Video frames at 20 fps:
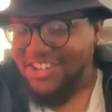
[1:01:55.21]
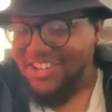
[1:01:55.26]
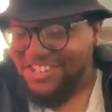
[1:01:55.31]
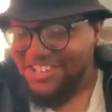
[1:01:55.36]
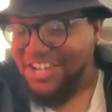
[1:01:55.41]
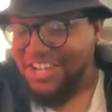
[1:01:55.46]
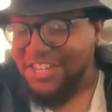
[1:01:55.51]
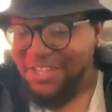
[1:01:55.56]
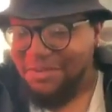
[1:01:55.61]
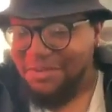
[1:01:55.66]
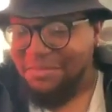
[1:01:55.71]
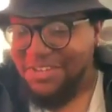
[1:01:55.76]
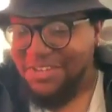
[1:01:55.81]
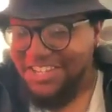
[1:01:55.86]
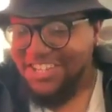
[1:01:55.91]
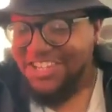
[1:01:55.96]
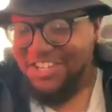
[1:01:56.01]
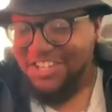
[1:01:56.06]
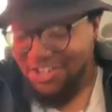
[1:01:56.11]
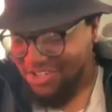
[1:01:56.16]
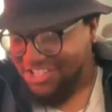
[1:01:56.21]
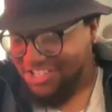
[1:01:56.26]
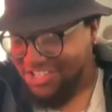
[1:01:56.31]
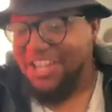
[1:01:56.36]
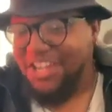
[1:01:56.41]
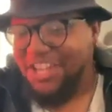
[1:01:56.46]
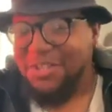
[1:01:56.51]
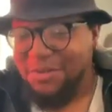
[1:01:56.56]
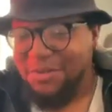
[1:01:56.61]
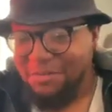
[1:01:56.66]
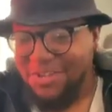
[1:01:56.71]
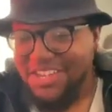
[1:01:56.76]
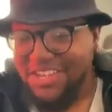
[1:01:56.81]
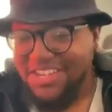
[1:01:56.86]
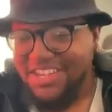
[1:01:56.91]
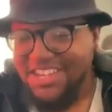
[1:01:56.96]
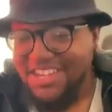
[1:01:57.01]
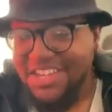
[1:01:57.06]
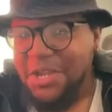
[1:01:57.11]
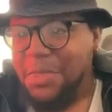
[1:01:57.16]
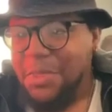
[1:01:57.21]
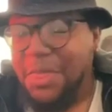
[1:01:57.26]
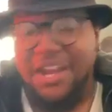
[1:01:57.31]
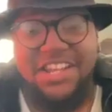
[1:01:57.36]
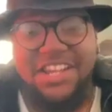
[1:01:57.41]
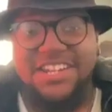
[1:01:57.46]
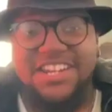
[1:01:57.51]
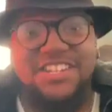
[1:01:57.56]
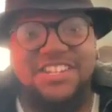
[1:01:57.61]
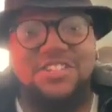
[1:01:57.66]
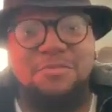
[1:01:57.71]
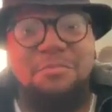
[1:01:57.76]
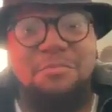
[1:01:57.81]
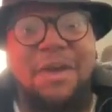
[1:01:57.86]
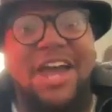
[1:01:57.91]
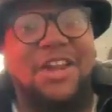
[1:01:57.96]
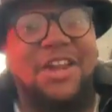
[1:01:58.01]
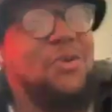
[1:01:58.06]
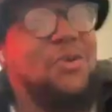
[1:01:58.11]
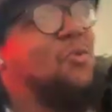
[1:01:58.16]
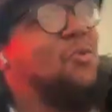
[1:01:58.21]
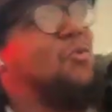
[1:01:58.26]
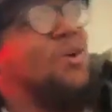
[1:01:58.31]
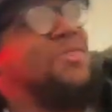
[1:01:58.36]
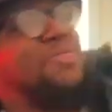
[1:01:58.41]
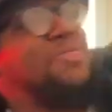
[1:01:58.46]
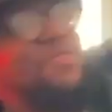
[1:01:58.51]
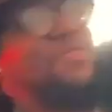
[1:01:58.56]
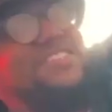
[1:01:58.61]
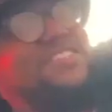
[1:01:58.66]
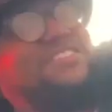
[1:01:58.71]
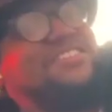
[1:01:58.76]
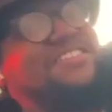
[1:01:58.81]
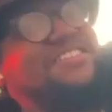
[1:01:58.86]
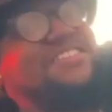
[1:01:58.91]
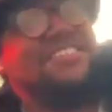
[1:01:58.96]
You're telling me that it doesn't matter what this